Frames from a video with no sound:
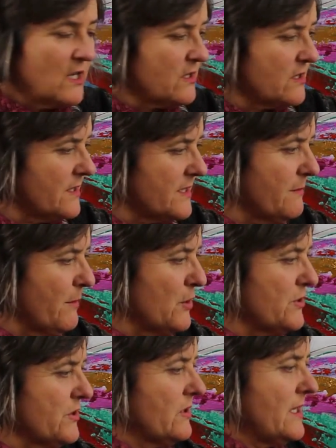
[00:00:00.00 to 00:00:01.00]
So this
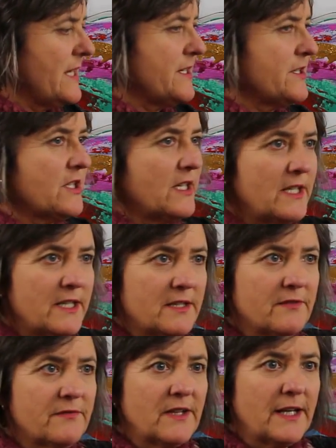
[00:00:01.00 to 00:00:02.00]
emotional energy
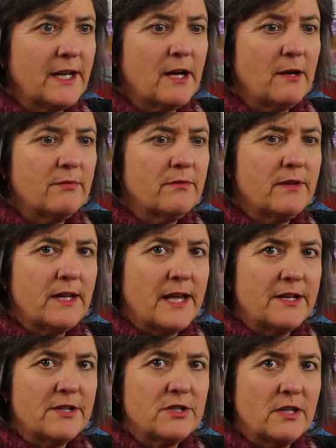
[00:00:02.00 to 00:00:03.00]
is filling up the
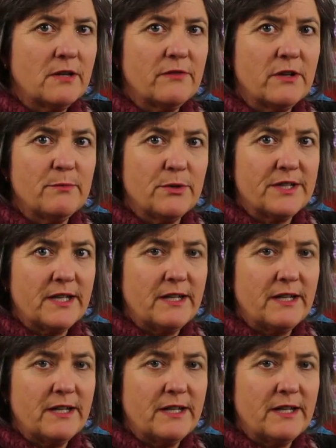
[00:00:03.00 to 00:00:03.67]
energy of our body.